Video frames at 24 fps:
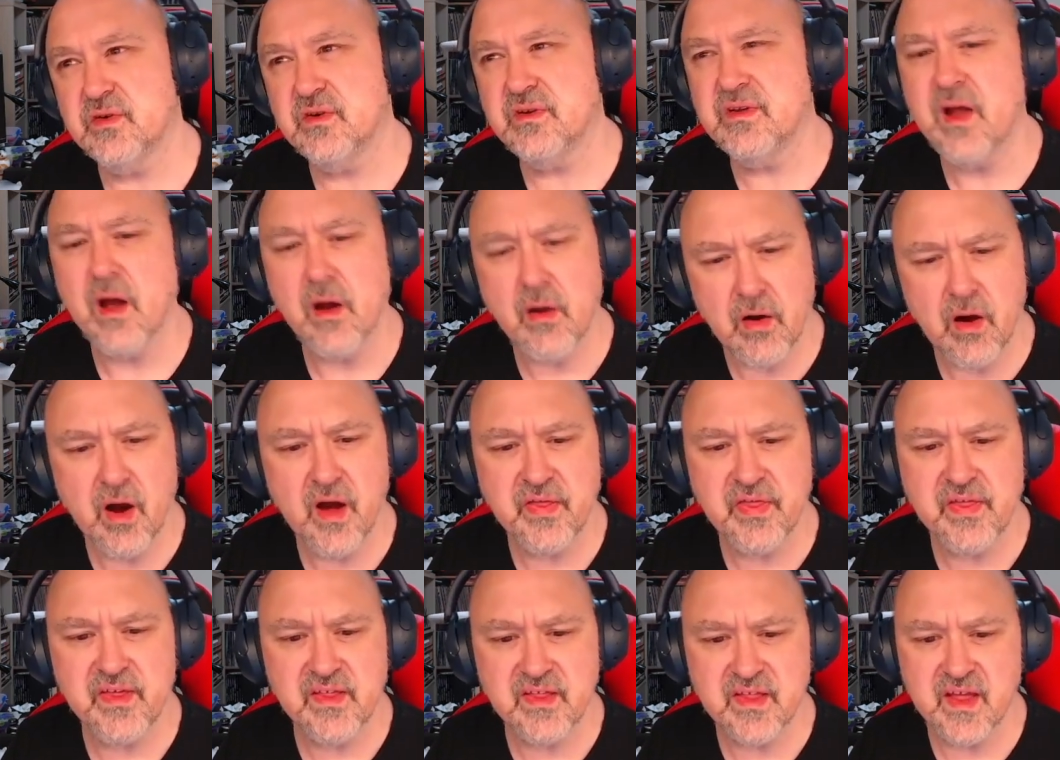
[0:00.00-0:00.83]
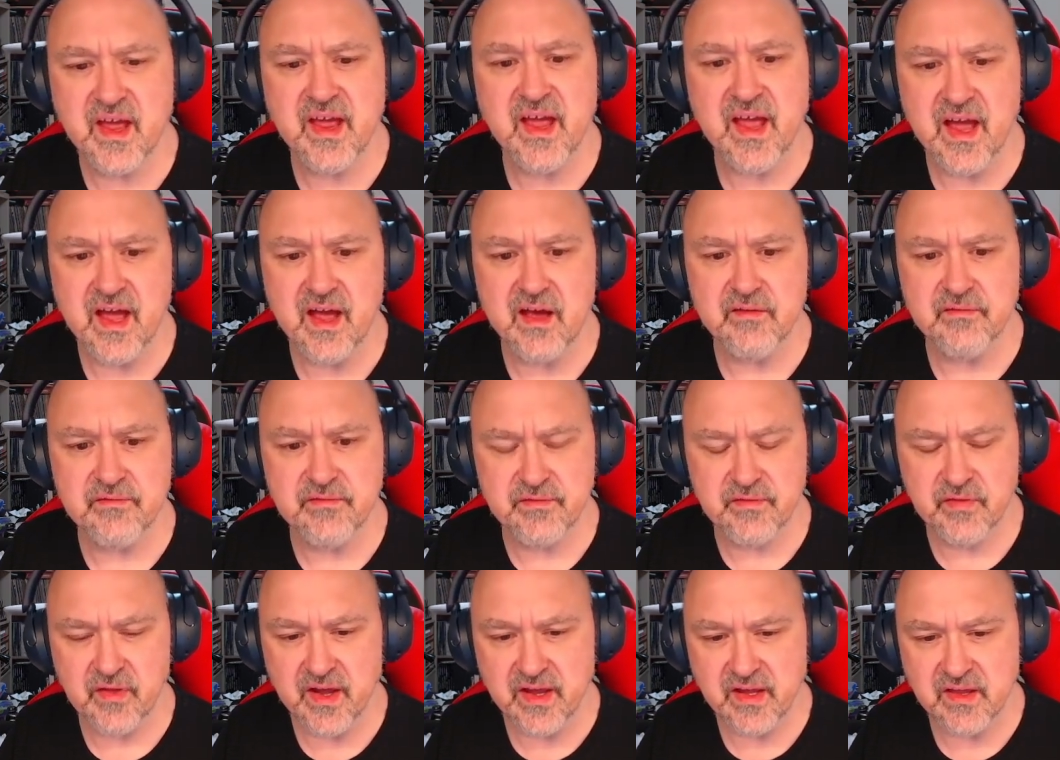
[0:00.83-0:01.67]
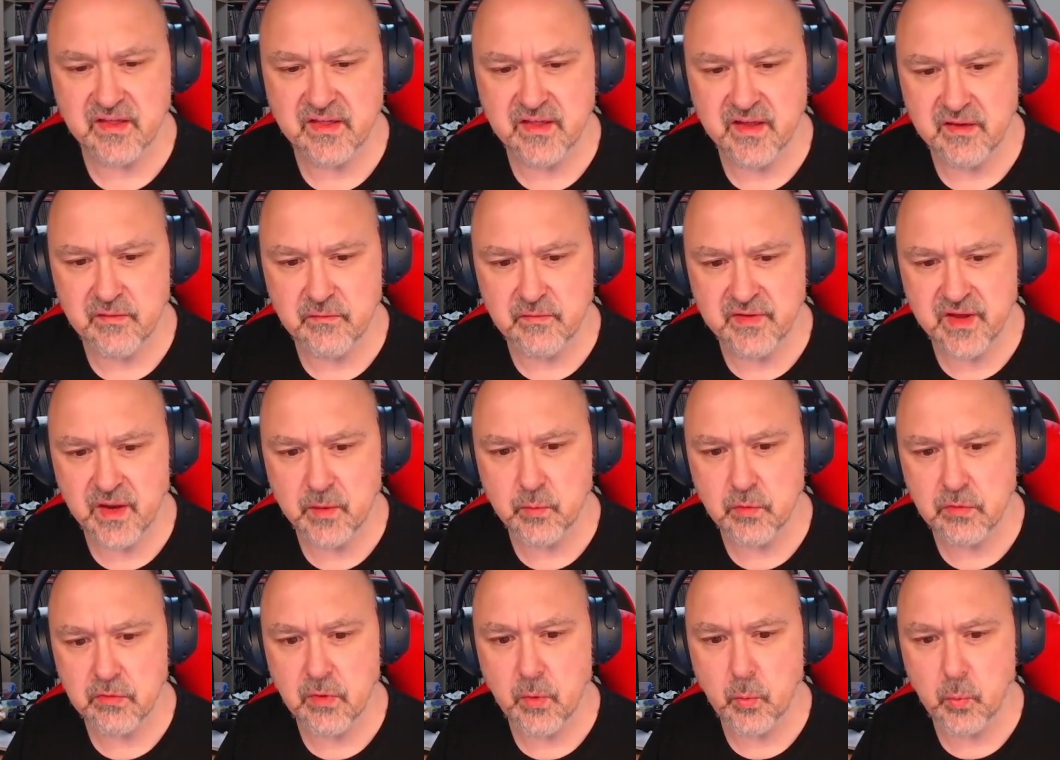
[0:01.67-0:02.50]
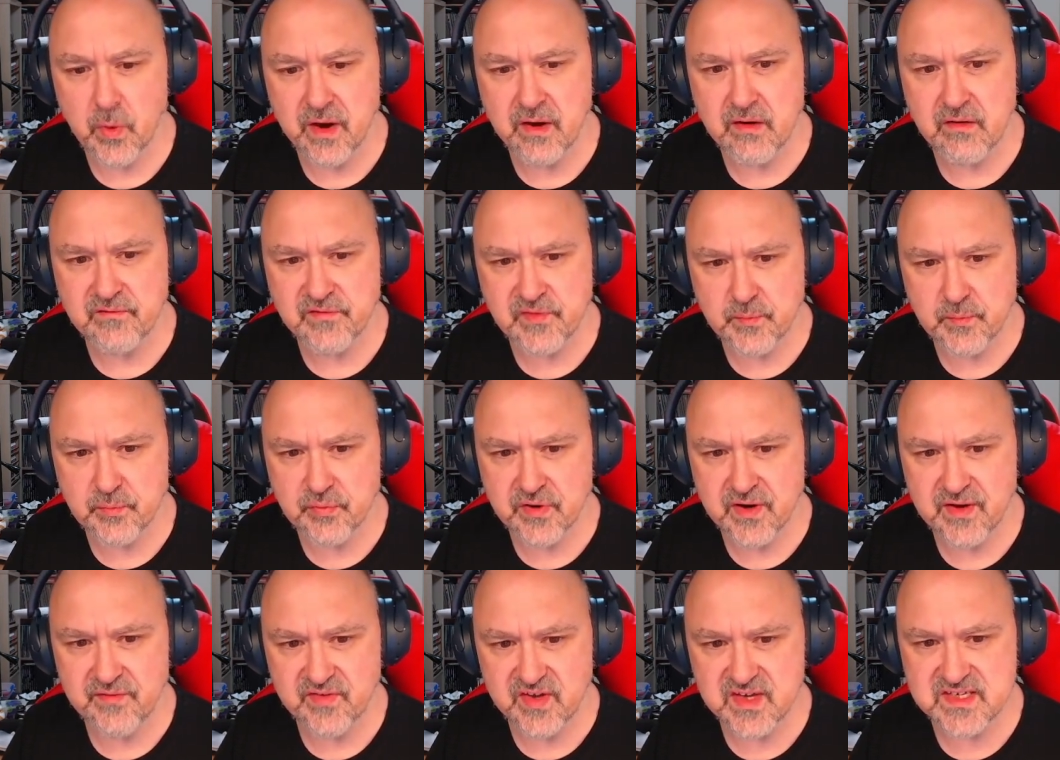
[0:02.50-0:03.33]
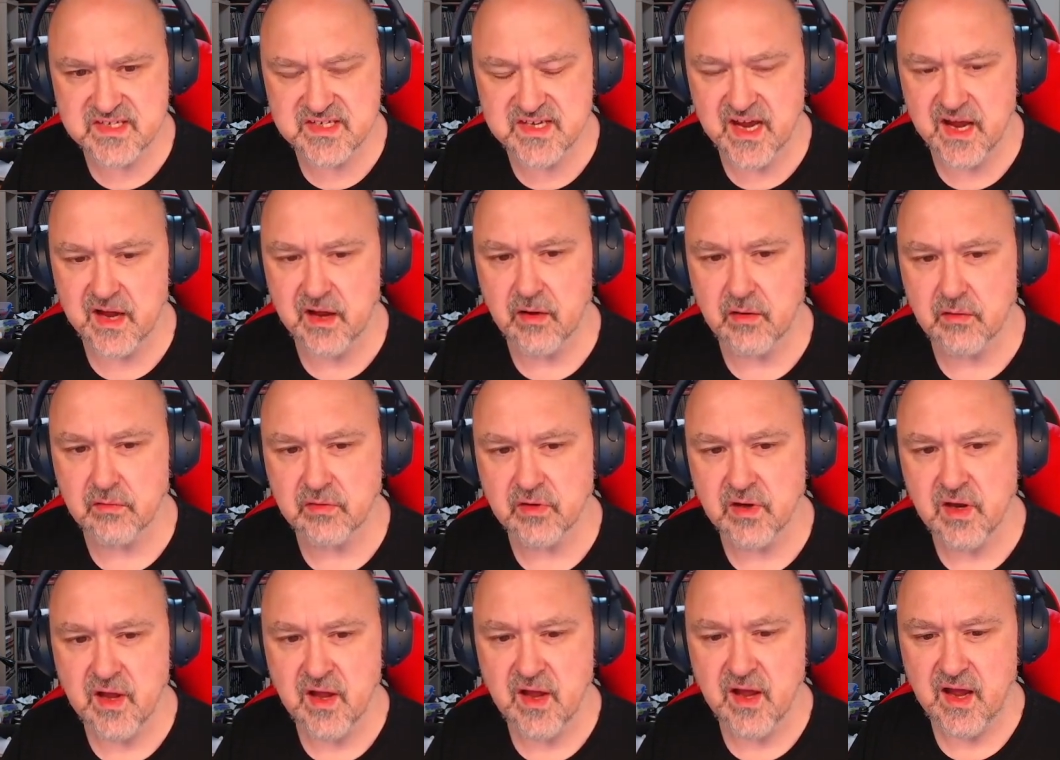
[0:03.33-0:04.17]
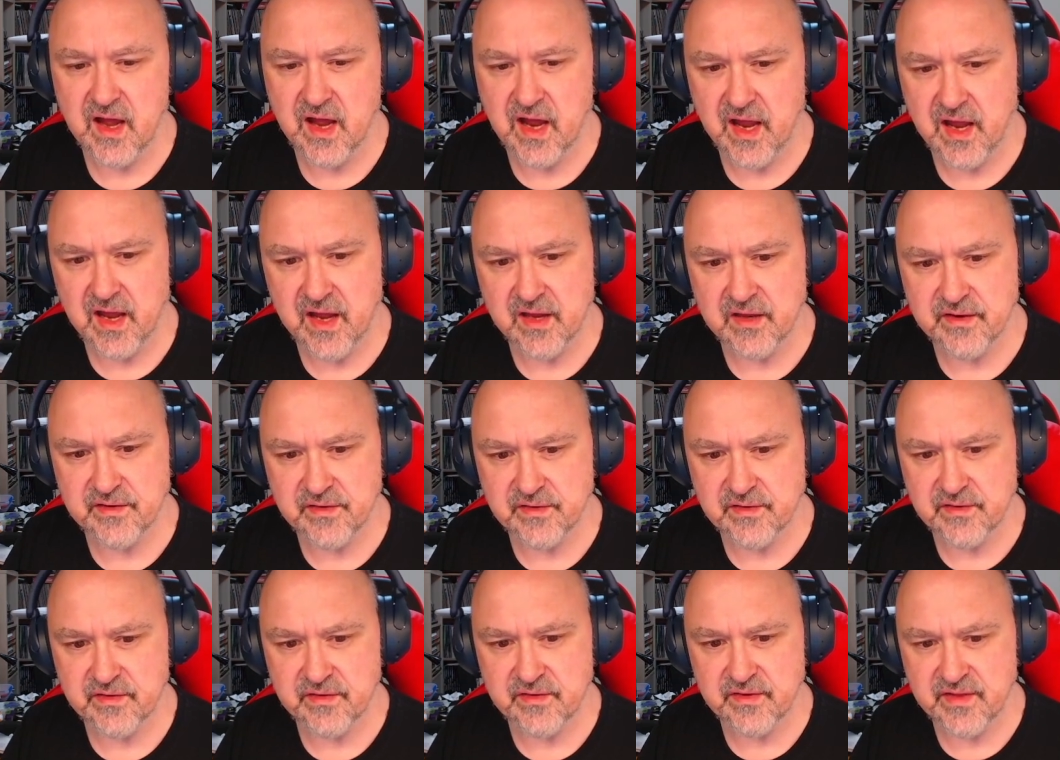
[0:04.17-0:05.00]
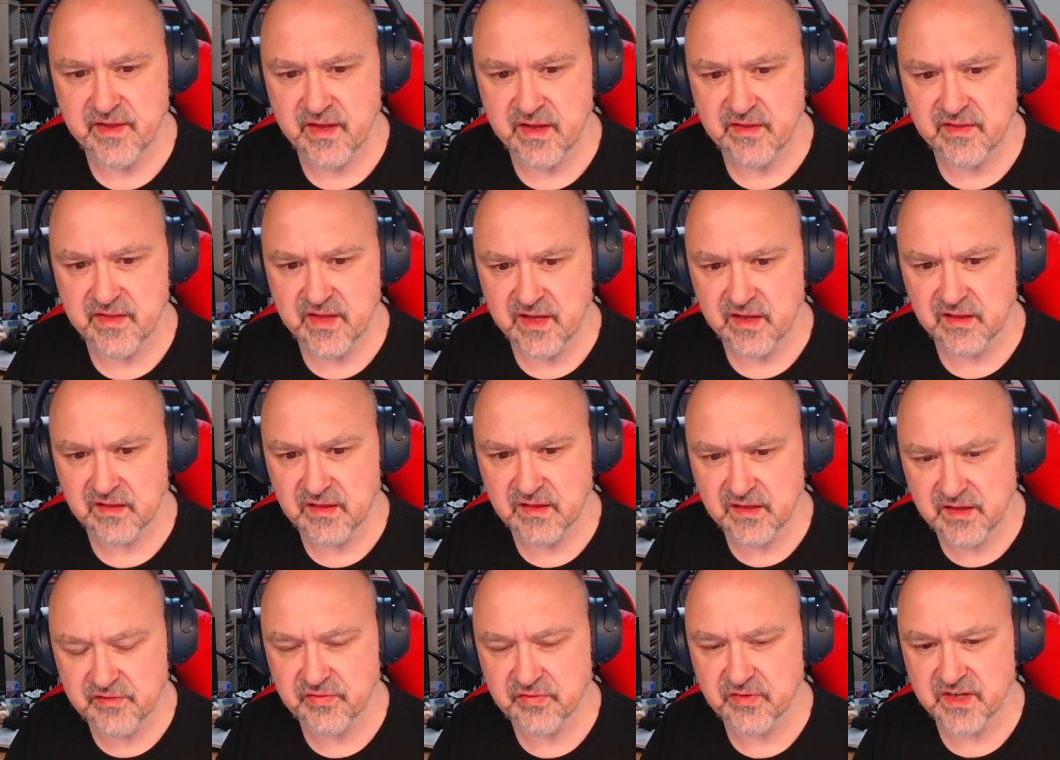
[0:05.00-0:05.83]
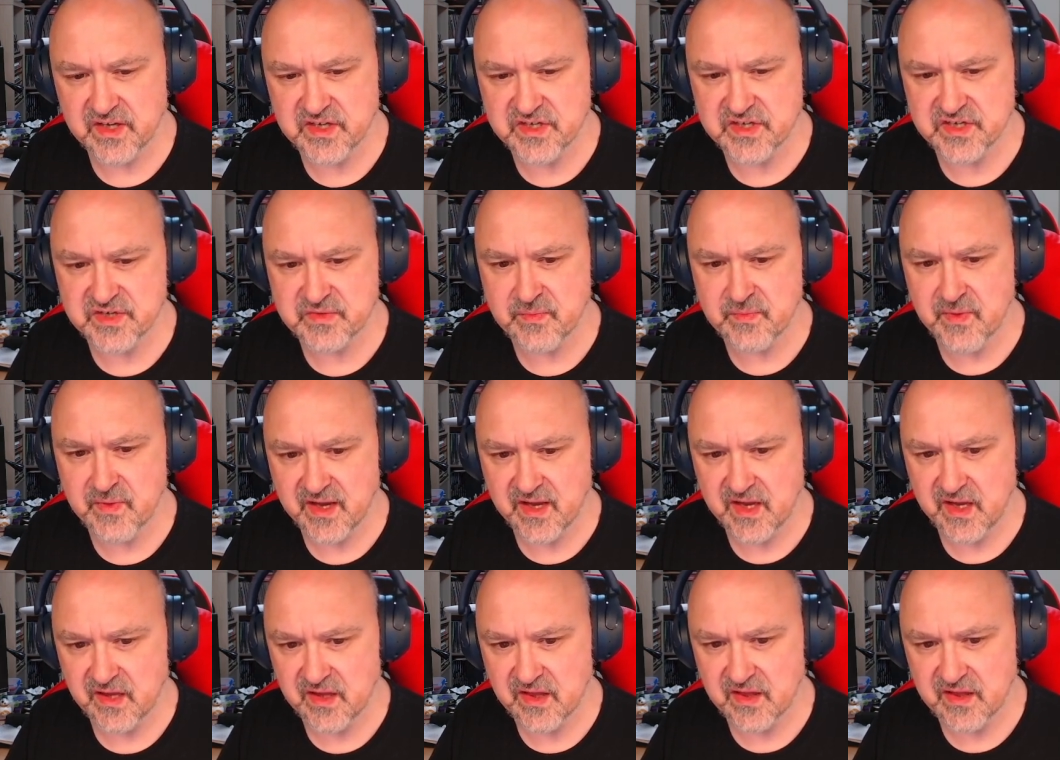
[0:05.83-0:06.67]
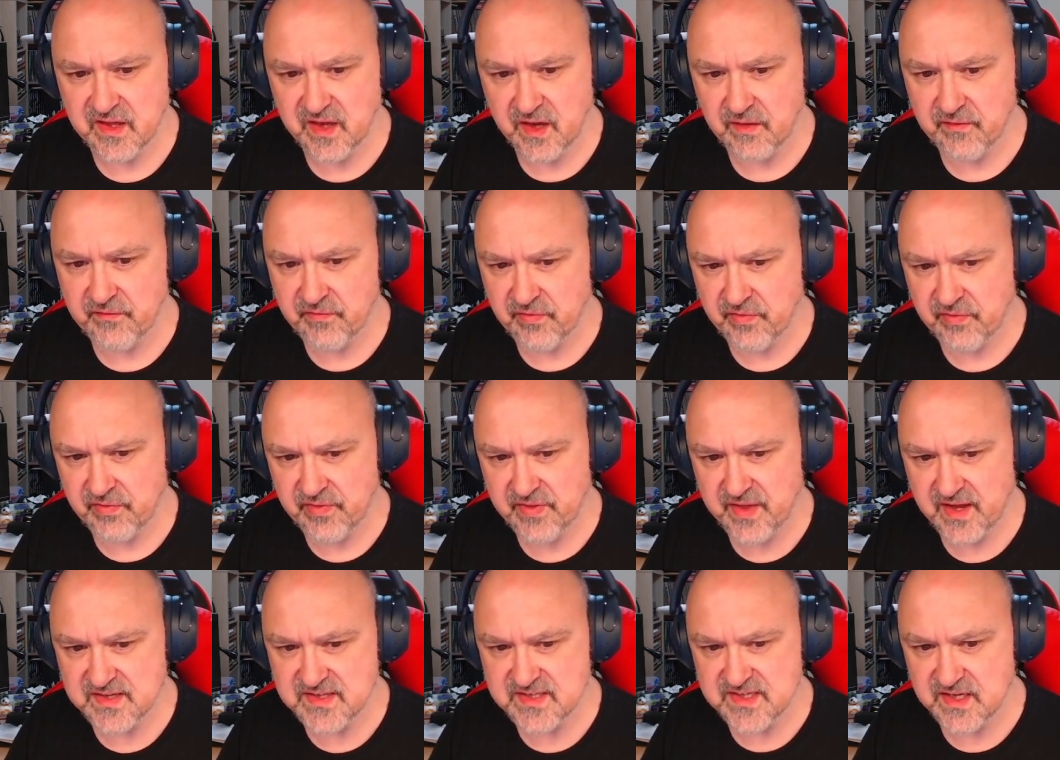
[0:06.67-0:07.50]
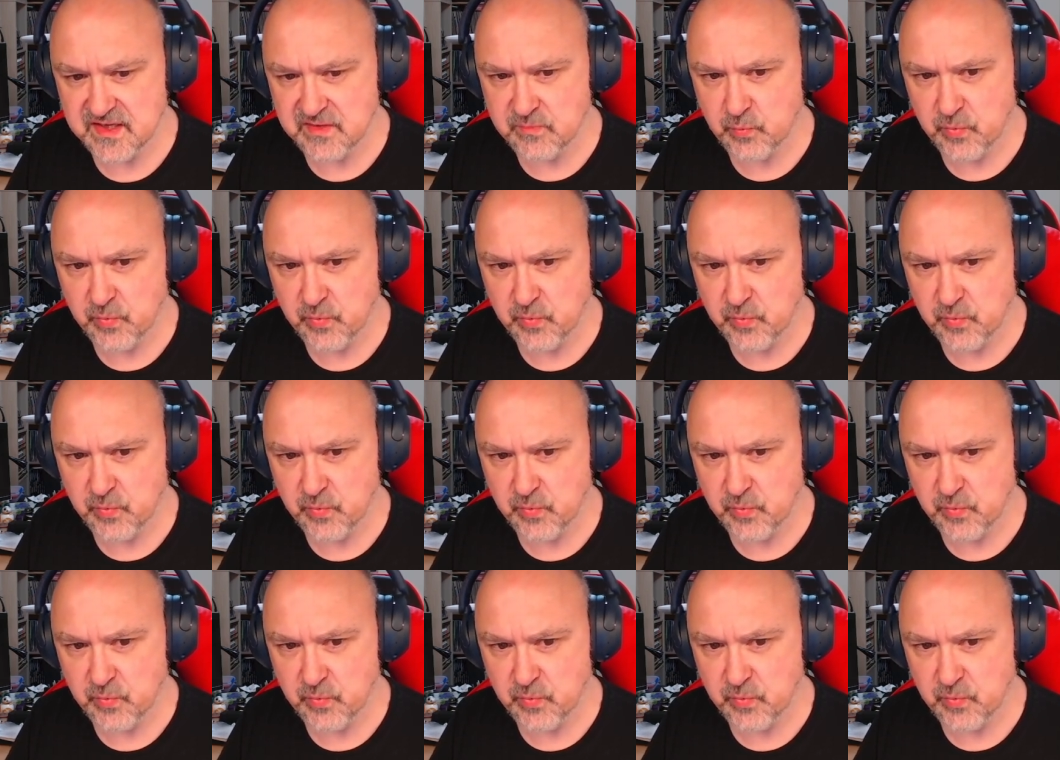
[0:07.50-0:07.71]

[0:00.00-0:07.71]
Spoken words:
No, I think they have. Like they were aware of the previous town, and they're literally just making the thing of that's it.